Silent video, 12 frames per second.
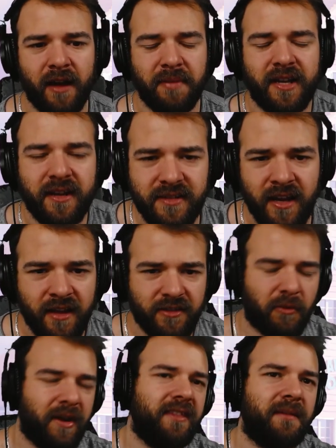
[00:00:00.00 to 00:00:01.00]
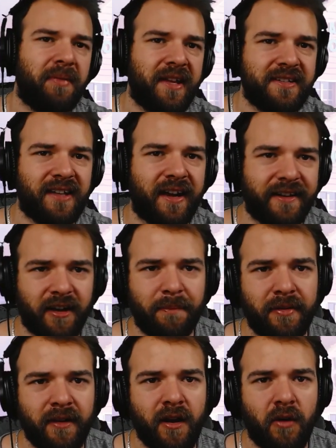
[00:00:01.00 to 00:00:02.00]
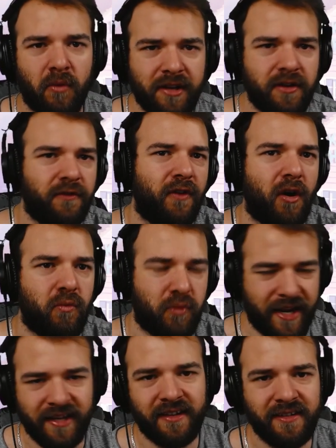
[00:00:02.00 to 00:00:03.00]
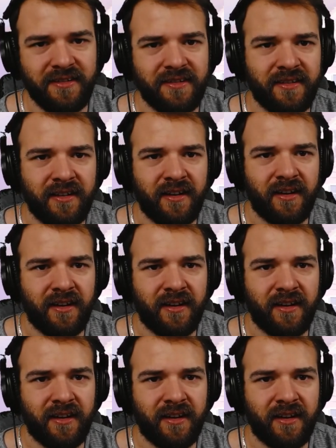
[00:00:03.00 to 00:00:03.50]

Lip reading: because the way the plays line up, when you've awakened,